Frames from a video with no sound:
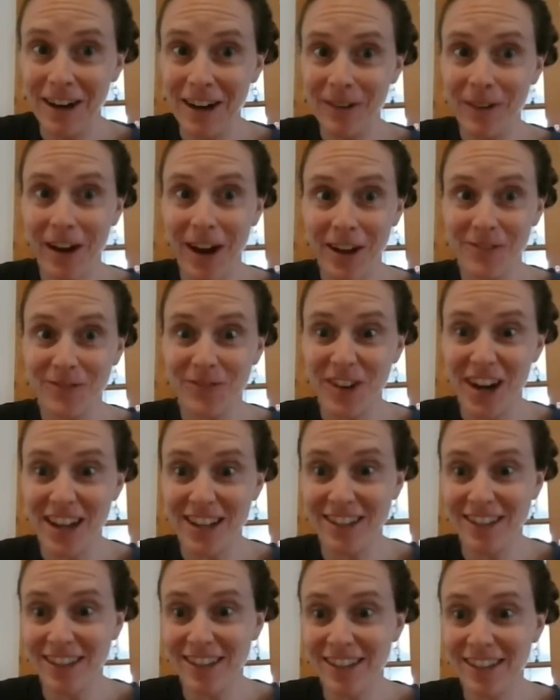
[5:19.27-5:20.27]
right,
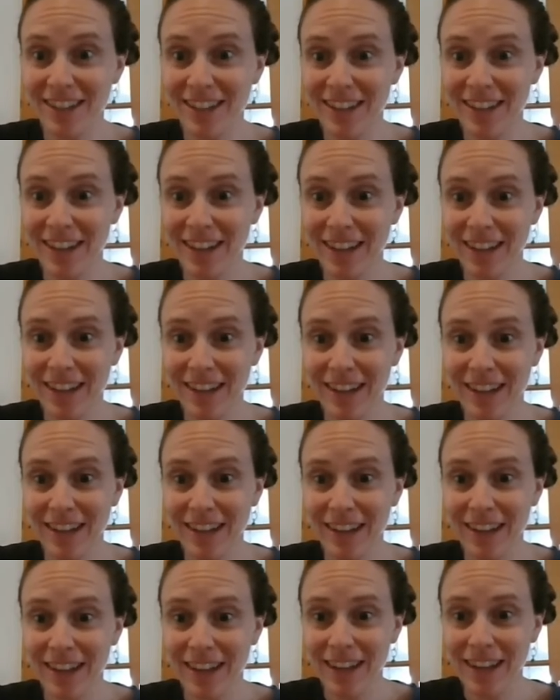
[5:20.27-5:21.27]
friends.
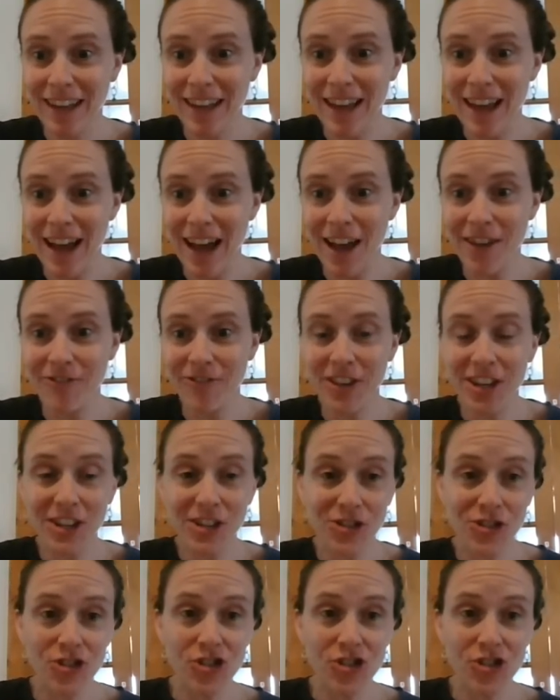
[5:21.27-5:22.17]
I finished